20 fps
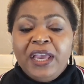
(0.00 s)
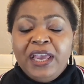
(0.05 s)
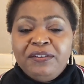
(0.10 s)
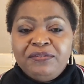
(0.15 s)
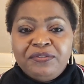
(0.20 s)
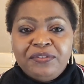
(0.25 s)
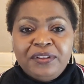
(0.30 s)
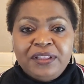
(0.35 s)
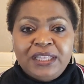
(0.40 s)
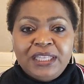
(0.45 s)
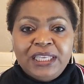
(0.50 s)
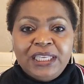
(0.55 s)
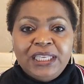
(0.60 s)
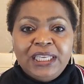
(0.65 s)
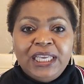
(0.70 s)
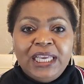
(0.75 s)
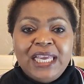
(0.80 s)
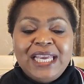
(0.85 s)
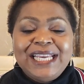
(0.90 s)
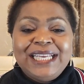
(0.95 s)
everything
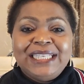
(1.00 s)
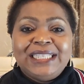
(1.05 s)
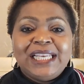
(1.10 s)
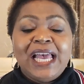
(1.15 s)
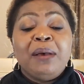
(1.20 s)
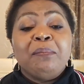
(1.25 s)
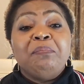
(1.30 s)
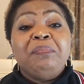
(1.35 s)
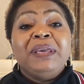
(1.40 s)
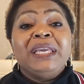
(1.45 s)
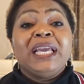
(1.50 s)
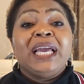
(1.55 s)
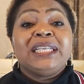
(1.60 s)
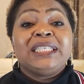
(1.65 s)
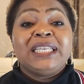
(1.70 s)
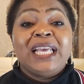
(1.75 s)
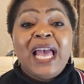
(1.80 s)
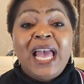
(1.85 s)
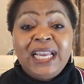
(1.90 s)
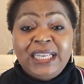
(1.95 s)
is I'm being
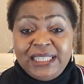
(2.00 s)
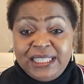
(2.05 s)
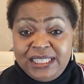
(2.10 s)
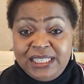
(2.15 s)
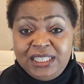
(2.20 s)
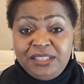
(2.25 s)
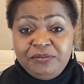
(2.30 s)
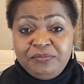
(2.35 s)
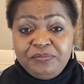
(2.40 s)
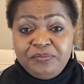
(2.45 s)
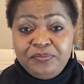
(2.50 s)
attacked.